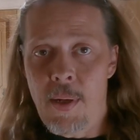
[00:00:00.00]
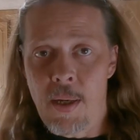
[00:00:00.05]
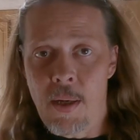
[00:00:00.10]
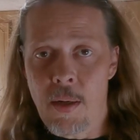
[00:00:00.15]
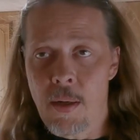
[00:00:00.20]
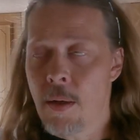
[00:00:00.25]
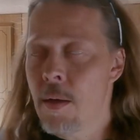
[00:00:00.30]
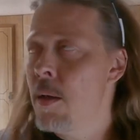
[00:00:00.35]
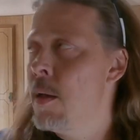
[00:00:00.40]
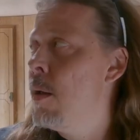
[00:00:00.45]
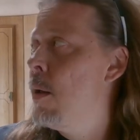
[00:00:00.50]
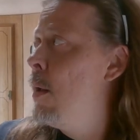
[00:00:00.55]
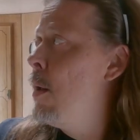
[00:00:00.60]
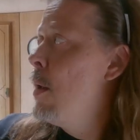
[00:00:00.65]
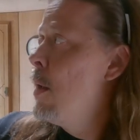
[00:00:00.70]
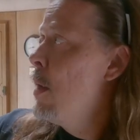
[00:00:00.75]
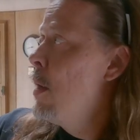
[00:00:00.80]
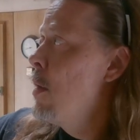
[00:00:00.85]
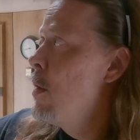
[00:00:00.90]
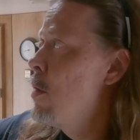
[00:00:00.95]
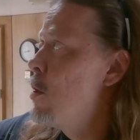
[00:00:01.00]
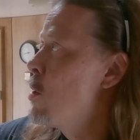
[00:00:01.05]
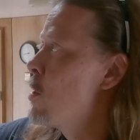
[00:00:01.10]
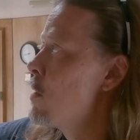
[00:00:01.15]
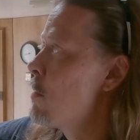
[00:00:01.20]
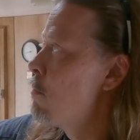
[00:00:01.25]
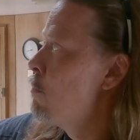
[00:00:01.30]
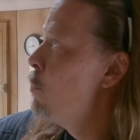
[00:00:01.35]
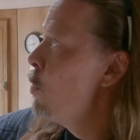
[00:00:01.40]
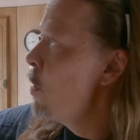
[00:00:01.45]
bit,
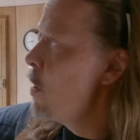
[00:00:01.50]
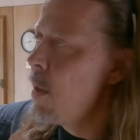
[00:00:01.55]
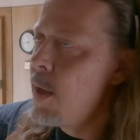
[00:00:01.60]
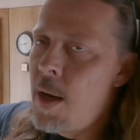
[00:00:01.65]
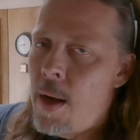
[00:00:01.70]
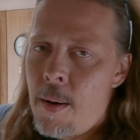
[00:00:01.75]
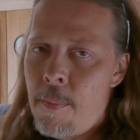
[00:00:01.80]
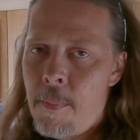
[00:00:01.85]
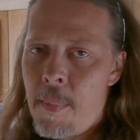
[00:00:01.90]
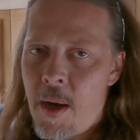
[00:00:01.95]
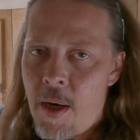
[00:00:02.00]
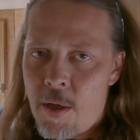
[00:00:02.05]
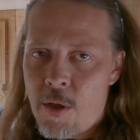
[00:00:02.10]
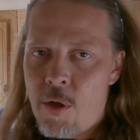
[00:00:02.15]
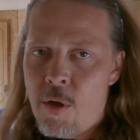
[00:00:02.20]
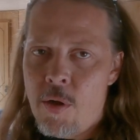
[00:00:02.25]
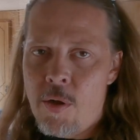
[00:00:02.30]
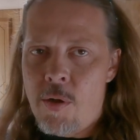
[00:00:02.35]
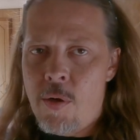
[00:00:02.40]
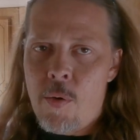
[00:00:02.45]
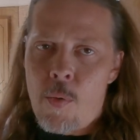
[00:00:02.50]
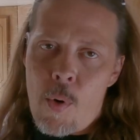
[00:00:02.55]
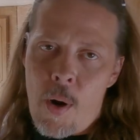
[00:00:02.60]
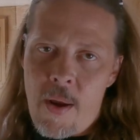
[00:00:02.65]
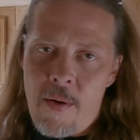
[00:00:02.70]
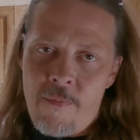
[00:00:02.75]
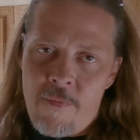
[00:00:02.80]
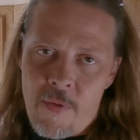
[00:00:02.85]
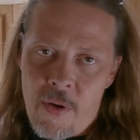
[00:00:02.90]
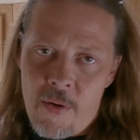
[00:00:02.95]
just put it in, make sure it's the
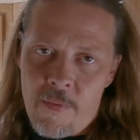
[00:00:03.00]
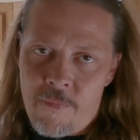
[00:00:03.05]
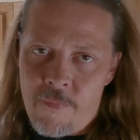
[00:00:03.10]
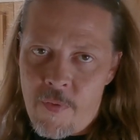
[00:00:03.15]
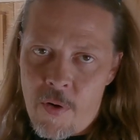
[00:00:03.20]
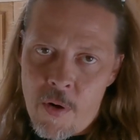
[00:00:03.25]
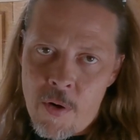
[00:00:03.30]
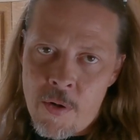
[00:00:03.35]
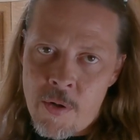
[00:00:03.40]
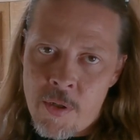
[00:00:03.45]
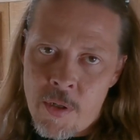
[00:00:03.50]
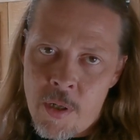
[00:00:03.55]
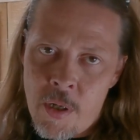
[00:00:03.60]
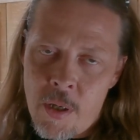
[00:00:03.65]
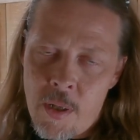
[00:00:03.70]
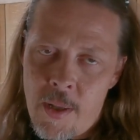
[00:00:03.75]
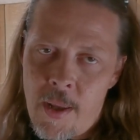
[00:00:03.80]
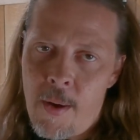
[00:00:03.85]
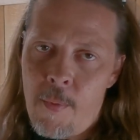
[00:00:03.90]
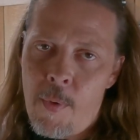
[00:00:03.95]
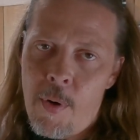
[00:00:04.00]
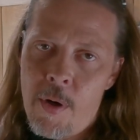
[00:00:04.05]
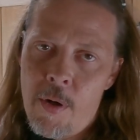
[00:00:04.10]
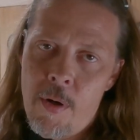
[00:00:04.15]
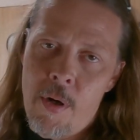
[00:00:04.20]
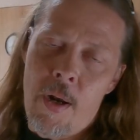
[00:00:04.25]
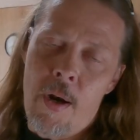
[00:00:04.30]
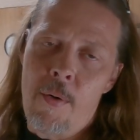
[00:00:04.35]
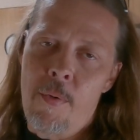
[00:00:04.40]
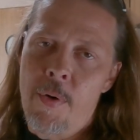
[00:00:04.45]
right fit first. That way
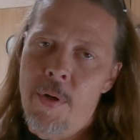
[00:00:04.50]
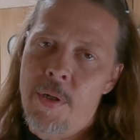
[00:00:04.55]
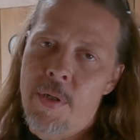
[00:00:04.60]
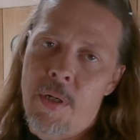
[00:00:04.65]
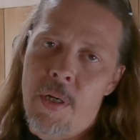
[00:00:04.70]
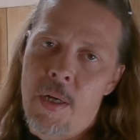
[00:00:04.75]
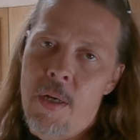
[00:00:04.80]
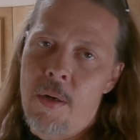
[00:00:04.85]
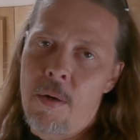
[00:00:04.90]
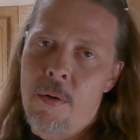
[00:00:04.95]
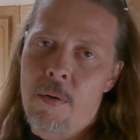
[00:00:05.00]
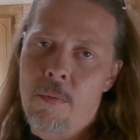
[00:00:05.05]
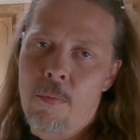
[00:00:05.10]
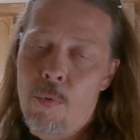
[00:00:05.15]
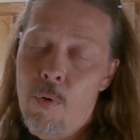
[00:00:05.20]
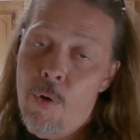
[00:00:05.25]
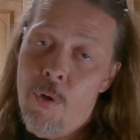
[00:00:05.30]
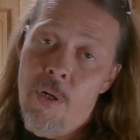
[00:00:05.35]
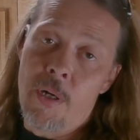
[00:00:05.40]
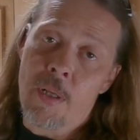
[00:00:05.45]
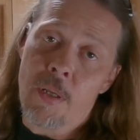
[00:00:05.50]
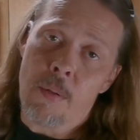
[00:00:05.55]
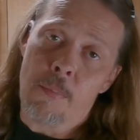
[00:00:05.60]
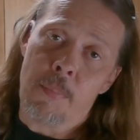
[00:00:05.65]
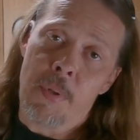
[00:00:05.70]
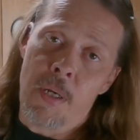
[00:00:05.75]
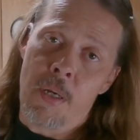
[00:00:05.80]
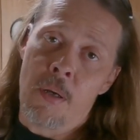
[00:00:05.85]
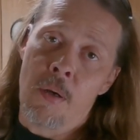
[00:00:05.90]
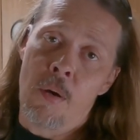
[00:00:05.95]
you're not risking ruining the
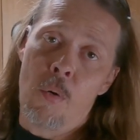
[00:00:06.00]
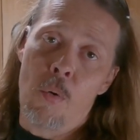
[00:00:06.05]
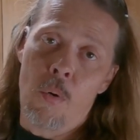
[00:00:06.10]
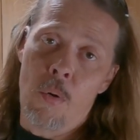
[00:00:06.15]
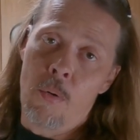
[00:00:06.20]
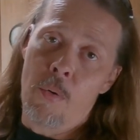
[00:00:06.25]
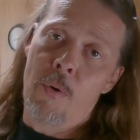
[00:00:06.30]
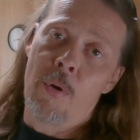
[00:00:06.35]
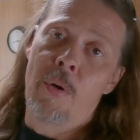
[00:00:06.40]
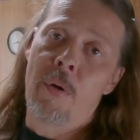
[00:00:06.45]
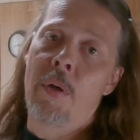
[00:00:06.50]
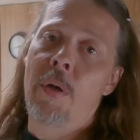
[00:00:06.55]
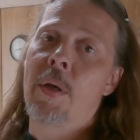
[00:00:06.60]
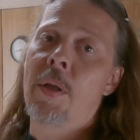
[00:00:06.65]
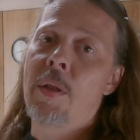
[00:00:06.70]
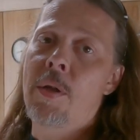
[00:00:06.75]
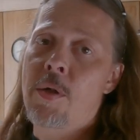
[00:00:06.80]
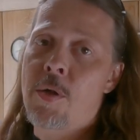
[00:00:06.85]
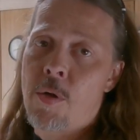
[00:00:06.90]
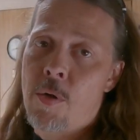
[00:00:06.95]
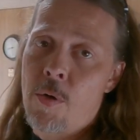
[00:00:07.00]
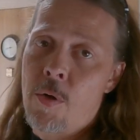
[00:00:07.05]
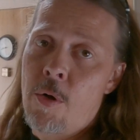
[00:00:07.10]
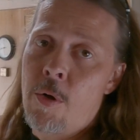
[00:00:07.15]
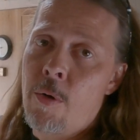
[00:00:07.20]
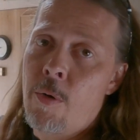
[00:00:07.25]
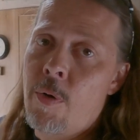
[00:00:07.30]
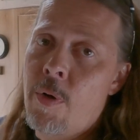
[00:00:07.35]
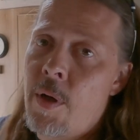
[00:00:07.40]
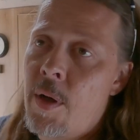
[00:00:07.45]
bit or ruining the
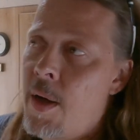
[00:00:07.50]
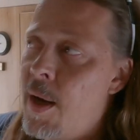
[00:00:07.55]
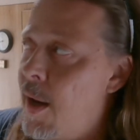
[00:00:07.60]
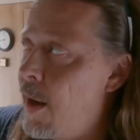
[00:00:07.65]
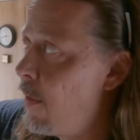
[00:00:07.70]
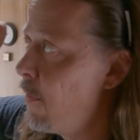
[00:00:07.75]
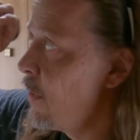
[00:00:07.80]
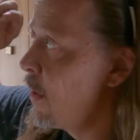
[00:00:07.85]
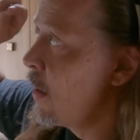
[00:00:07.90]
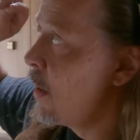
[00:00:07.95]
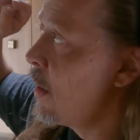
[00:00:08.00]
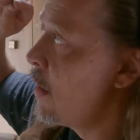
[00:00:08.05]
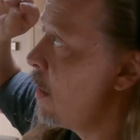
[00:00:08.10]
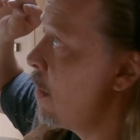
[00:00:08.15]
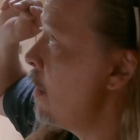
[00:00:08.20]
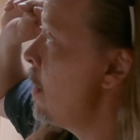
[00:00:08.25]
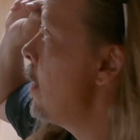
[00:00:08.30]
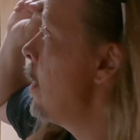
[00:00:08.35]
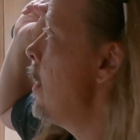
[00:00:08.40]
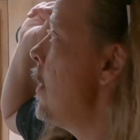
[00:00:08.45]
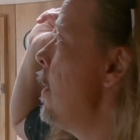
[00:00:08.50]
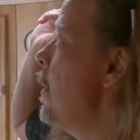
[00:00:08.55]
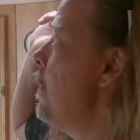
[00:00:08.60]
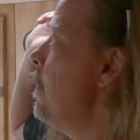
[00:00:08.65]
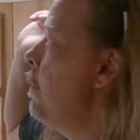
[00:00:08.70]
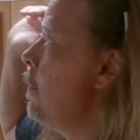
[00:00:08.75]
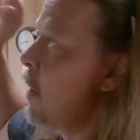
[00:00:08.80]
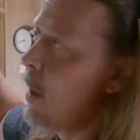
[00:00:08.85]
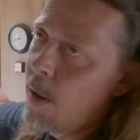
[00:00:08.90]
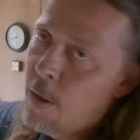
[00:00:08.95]
screw and then having a
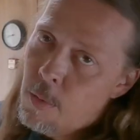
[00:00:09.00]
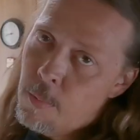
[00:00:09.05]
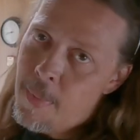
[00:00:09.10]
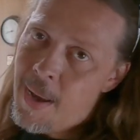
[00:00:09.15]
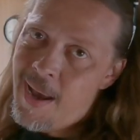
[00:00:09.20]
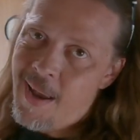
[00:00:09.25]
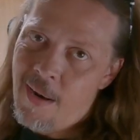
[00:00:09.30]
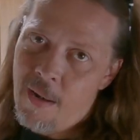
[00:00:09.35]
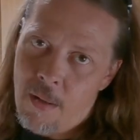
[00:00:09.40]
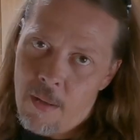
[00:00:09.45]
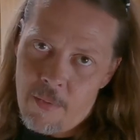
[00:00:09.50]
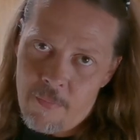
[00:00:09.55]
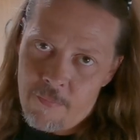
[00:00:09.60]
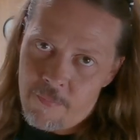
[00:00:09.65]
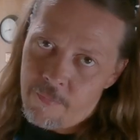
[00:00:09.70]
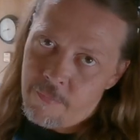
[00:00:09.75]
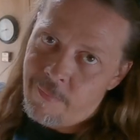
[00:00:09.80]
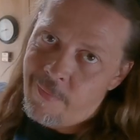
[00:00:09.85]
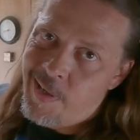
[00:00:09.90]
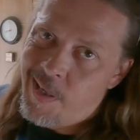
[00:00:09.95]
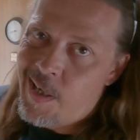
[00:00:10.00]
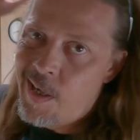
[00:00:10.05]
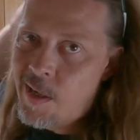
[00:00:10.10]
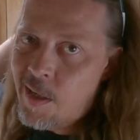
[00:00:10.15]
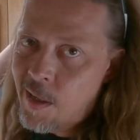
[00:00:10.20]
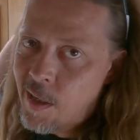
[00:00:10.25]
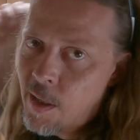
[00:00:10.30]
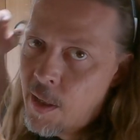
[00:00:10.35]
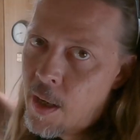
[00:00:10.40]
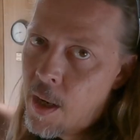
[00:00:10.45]
bigger battle of
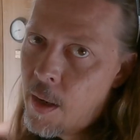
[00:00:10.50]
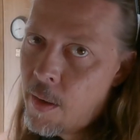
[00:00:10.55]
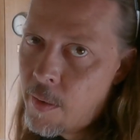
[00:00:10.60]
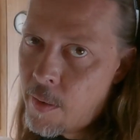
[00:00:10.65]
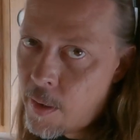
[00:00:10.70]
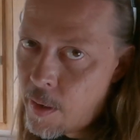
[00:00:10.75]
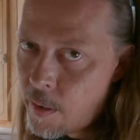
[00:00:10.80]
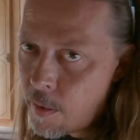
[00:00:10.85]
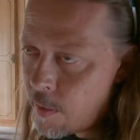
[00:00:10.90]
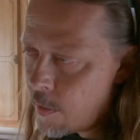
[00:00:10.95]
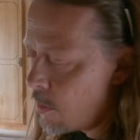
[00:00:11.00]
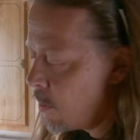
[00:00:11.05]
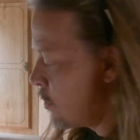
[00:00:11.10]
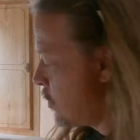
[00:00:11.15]
getting it out of there.